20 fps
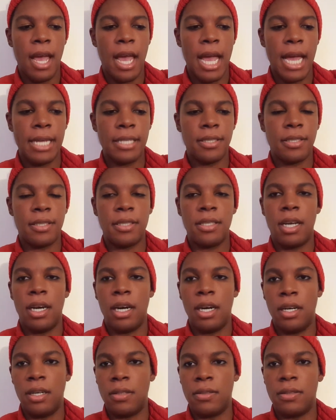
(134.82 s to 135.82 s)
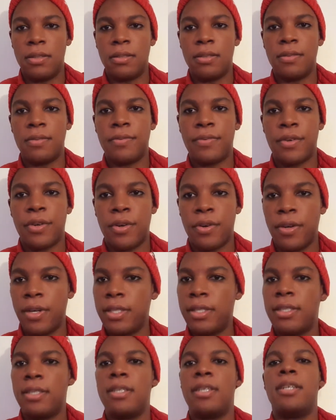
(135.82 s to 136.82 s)
And so, of
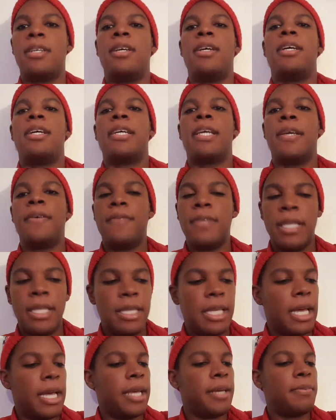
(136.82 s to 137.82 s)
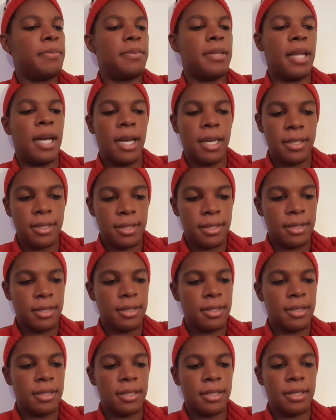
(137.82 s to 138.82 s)
course, give it an A plus,
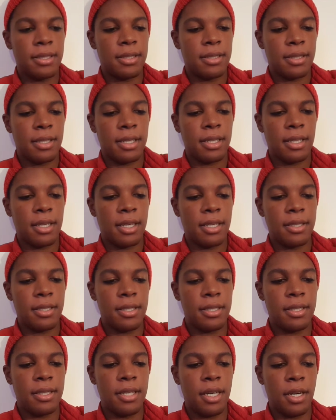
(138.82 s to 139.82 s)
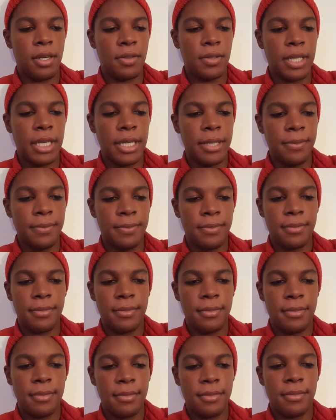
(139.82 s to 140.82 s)
because it's Tony.
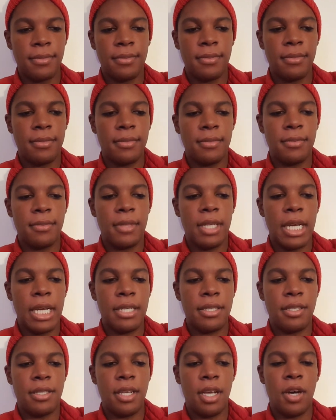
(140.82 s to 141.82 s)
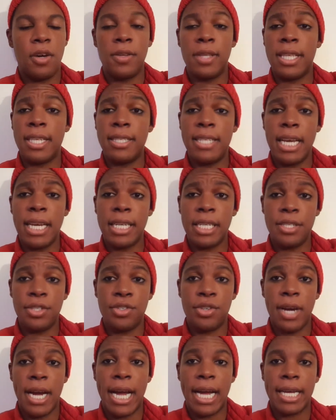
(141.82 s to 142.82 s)
And so the second
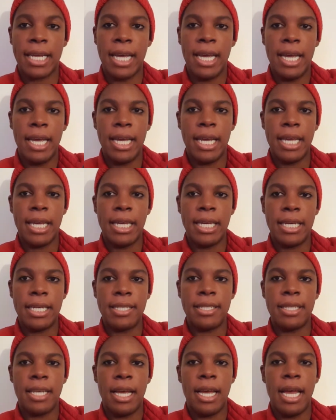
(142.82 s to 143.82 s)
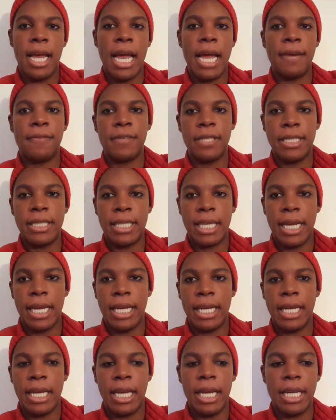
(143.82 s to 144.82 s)
track is Every
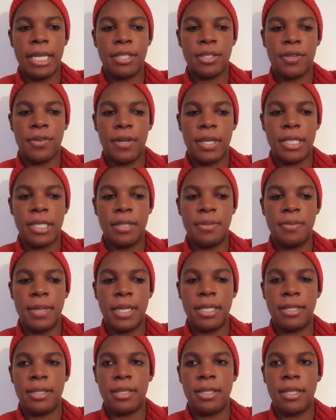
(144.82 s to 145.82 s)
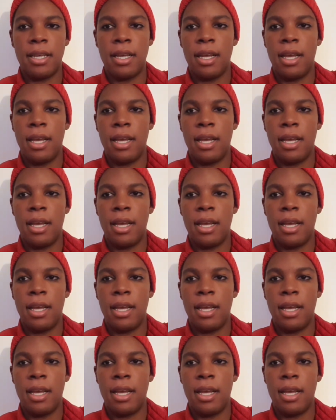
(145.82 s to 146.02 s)
Day is Christmas.